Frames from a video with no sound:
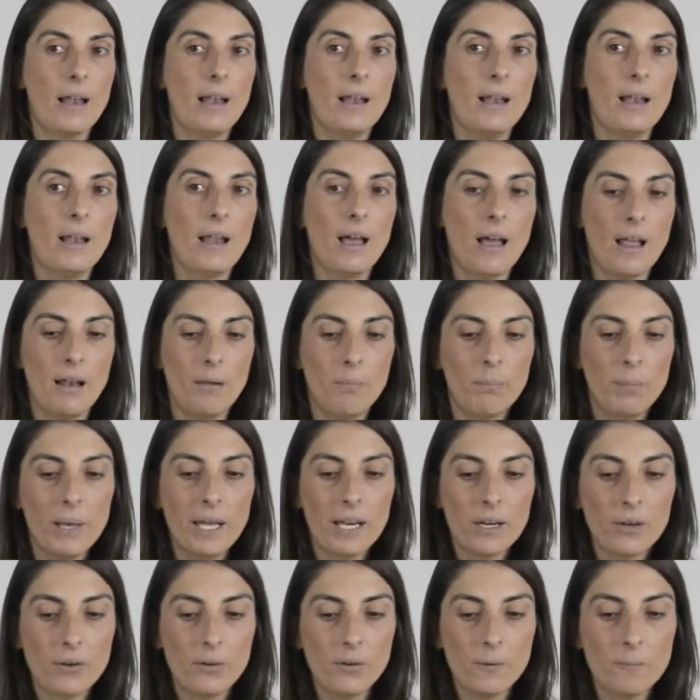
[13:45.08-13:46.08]
I'm going to
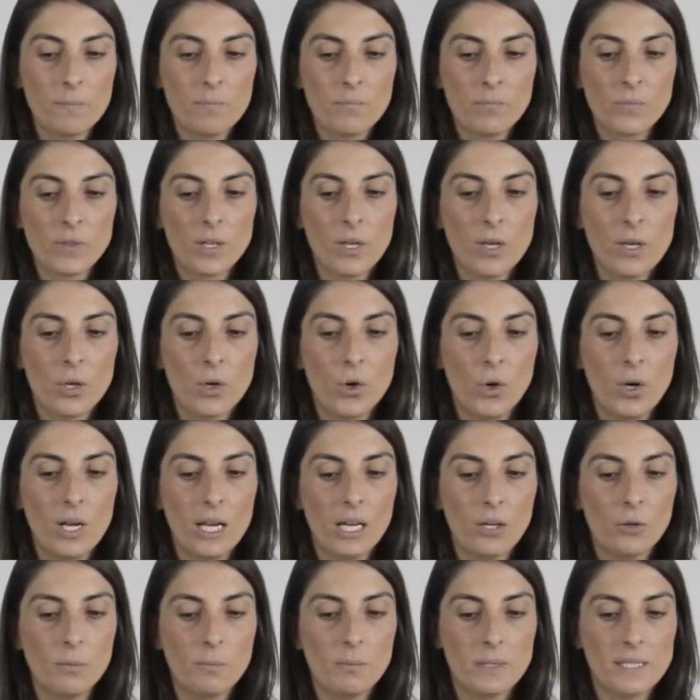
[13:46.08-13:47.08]
take a picture with the
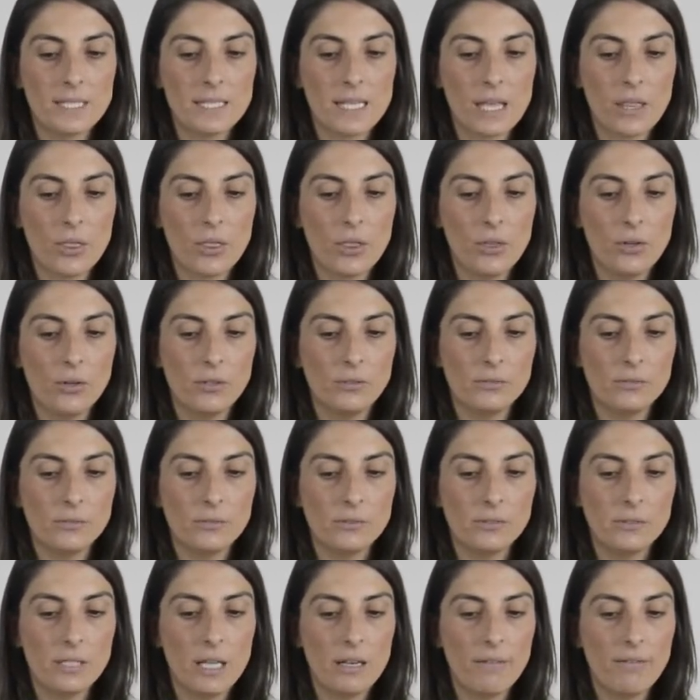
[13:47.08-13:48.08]
exposure
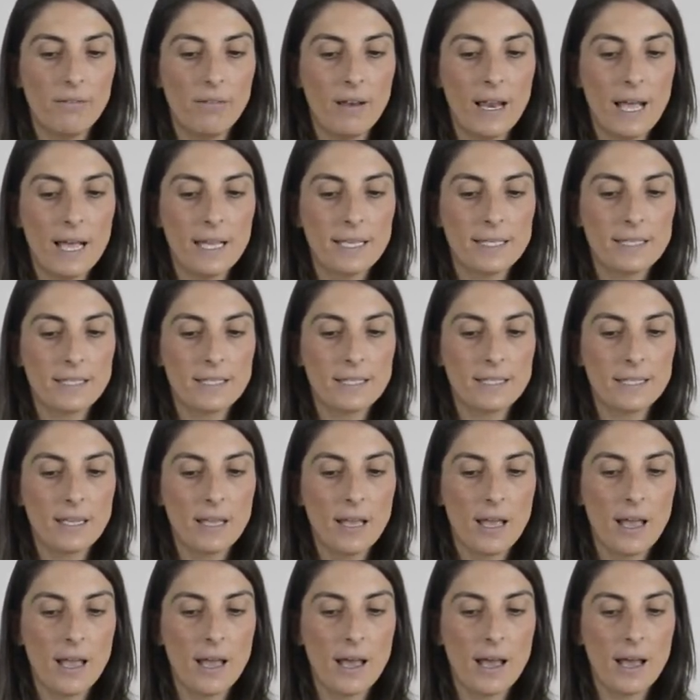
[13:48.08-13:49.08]
compensation set
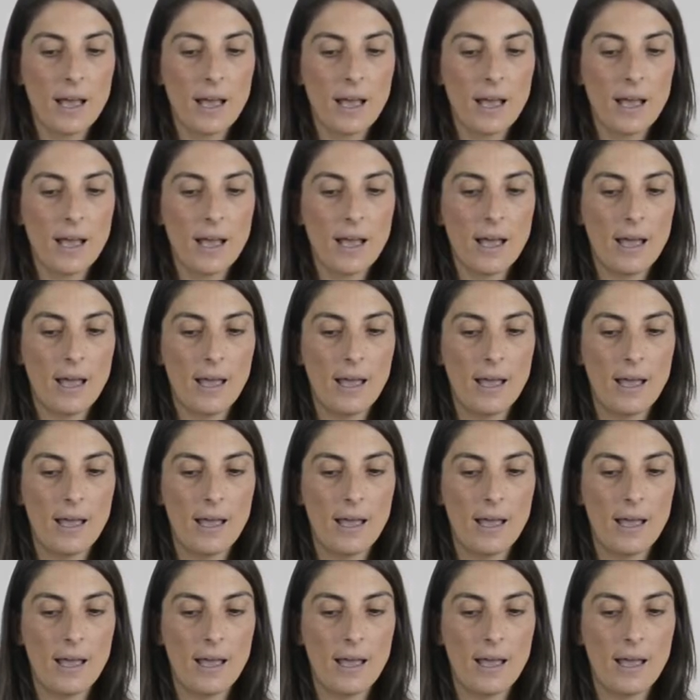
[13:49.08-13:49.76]
to 0.